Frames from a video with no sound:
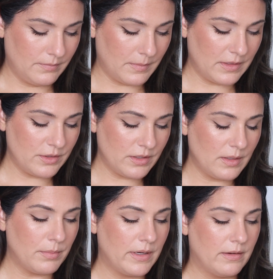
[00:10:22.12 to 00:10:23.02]
I'm just
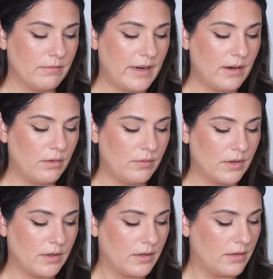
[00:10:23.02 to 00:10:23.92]
gonna put it right
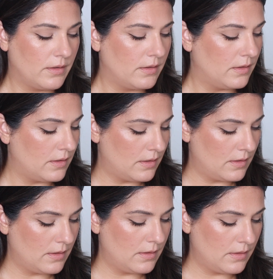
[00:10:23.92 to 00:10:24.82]
over.
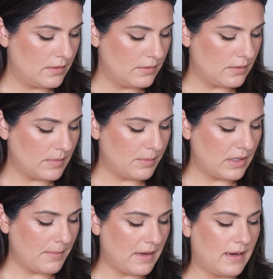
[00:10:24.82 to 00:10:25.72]
I'm gonna put
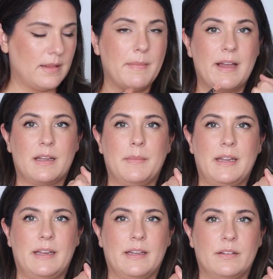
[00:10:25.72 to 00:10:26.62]
it on the back of my
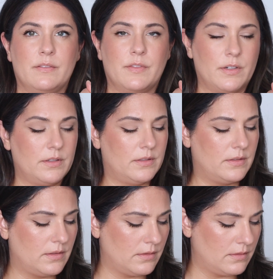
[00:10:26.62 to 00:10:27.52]
hand
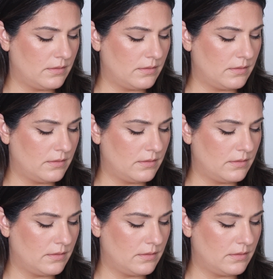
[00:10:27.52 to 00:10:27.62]
first.